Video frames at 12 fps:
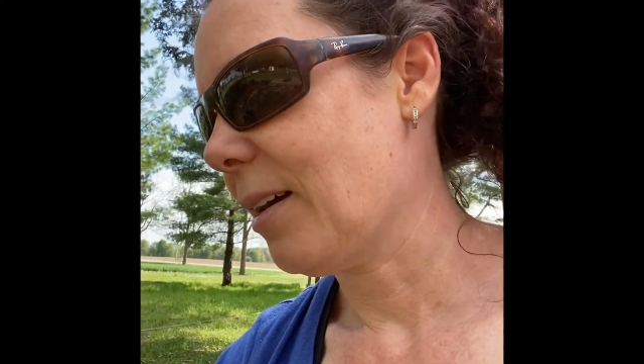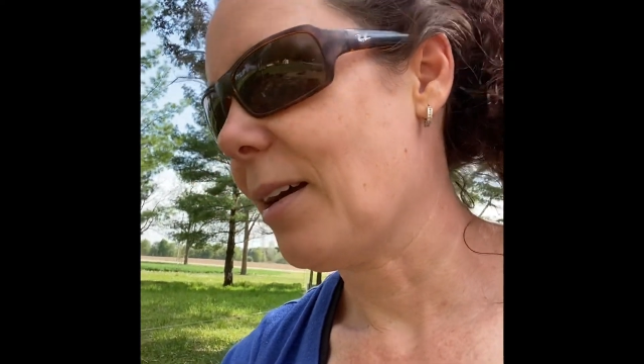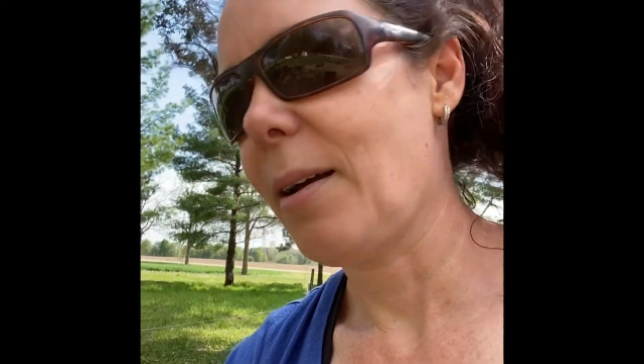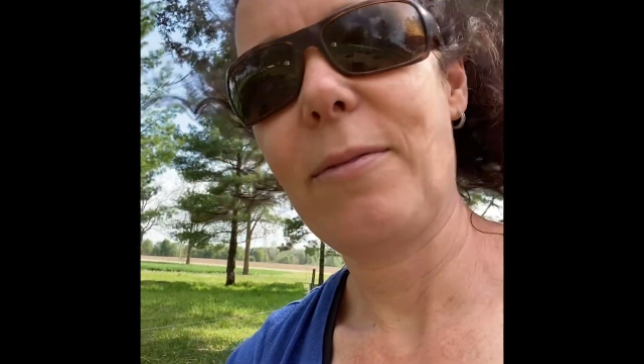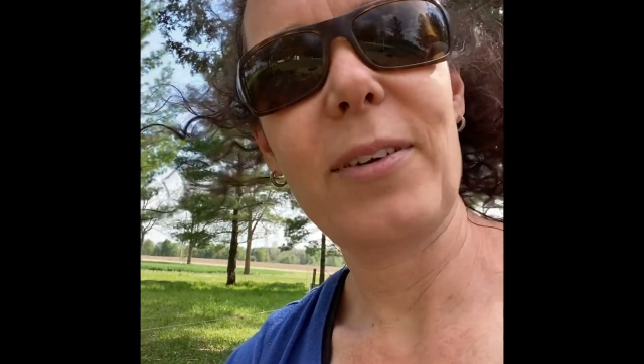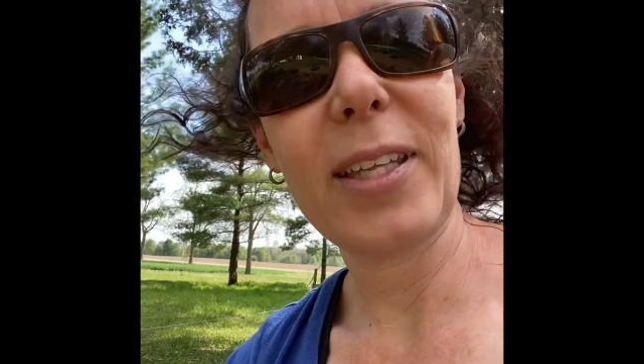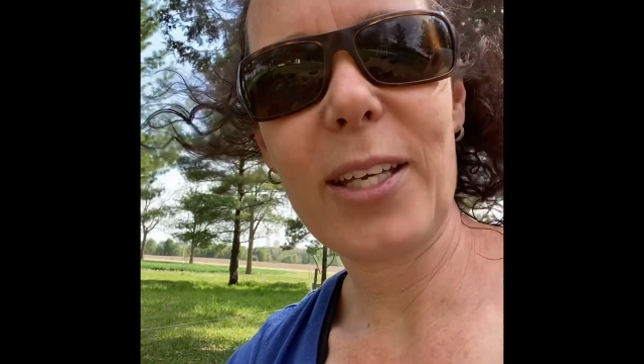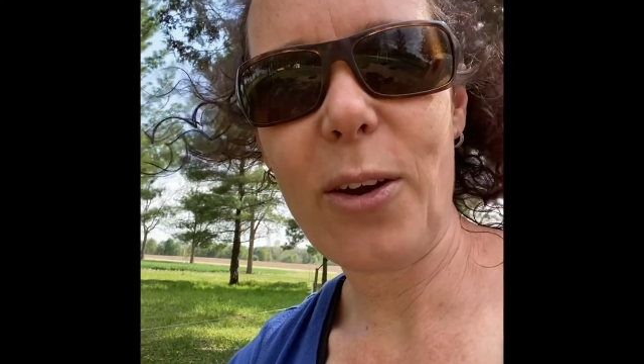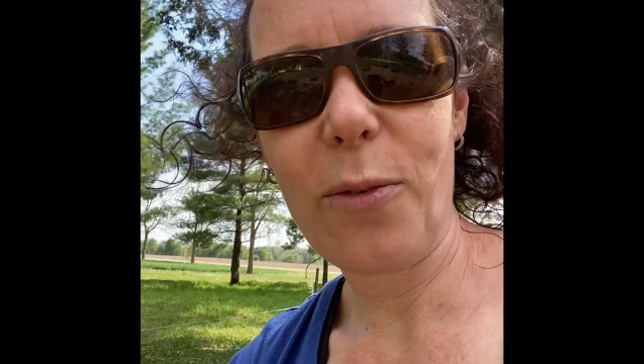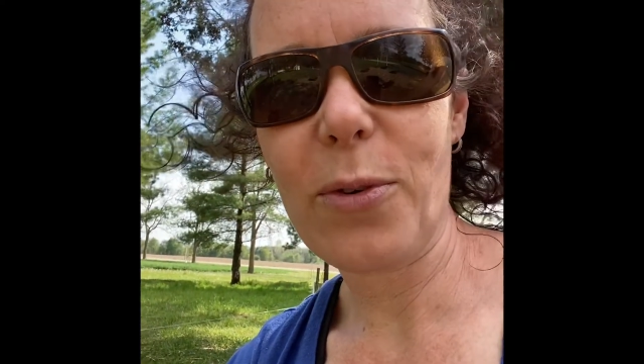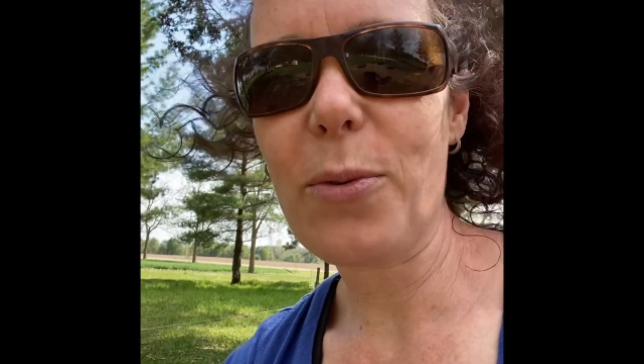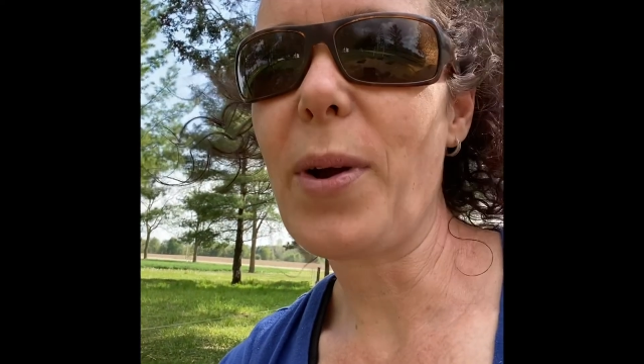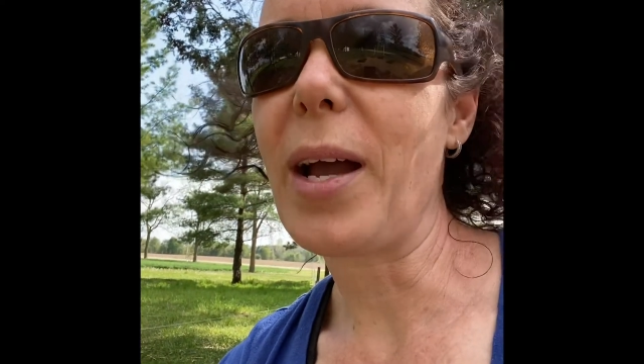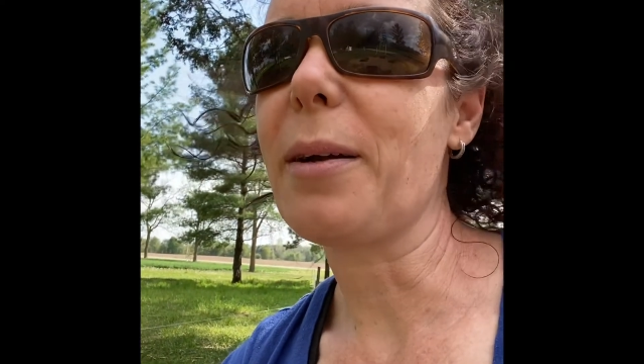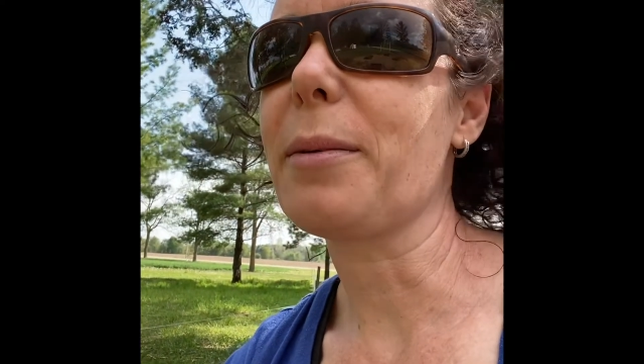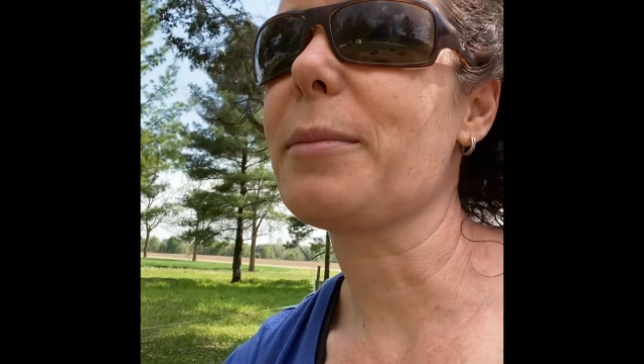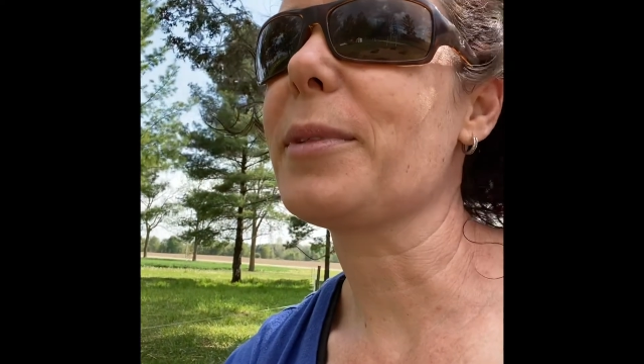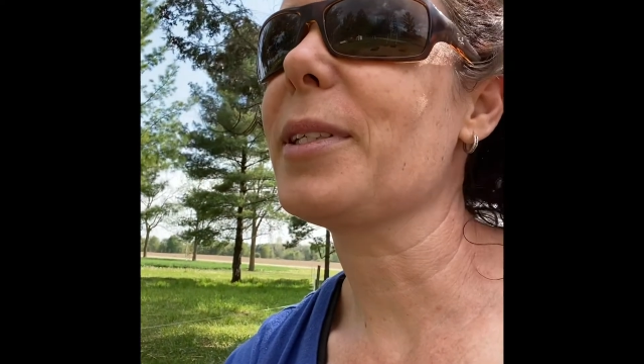I'm feeling
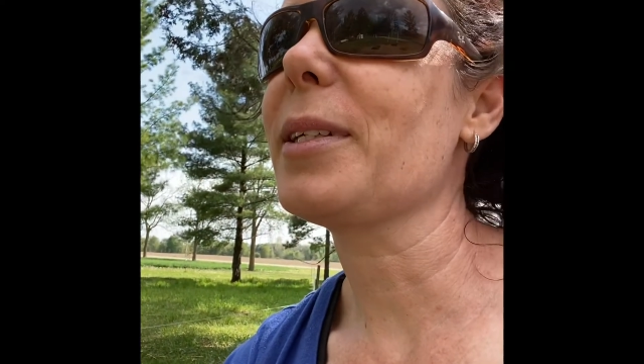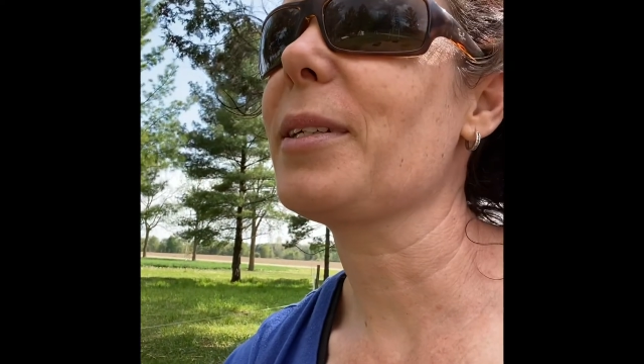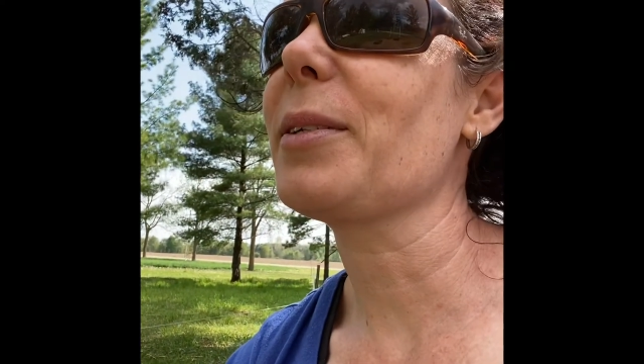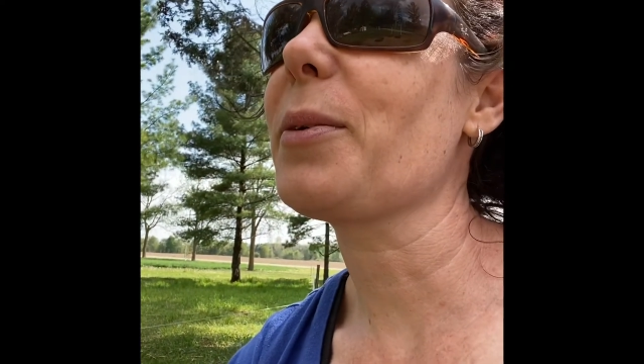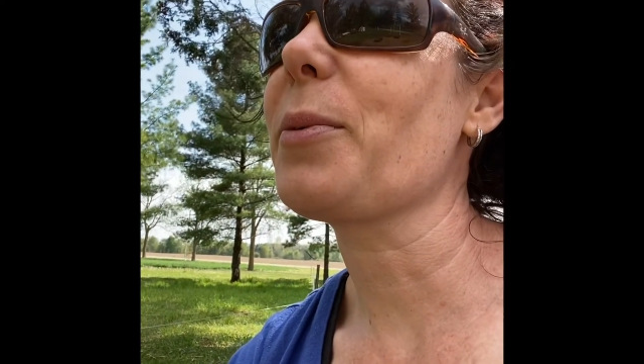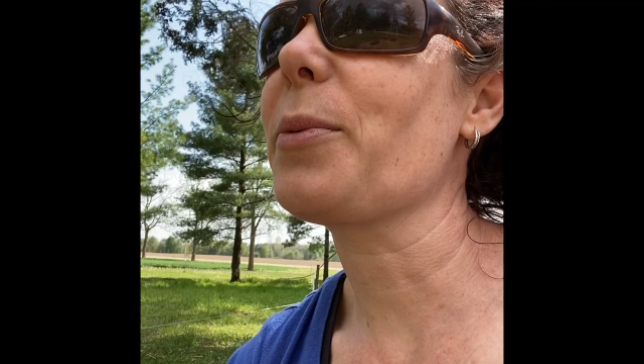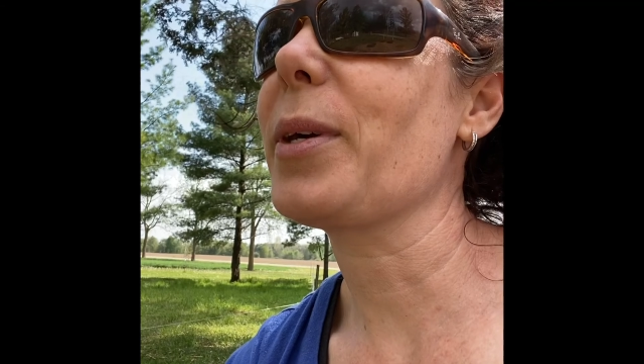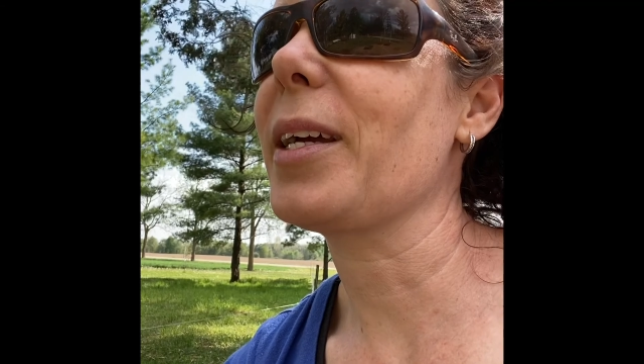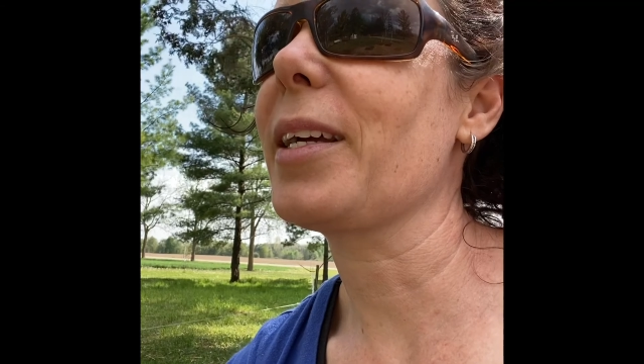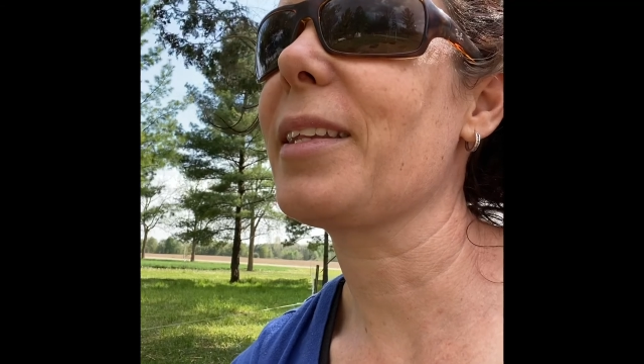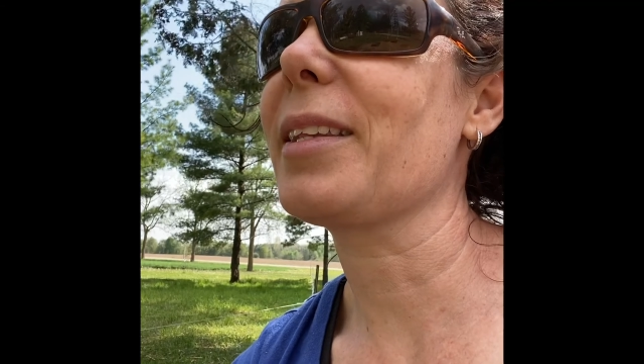overwhelmed with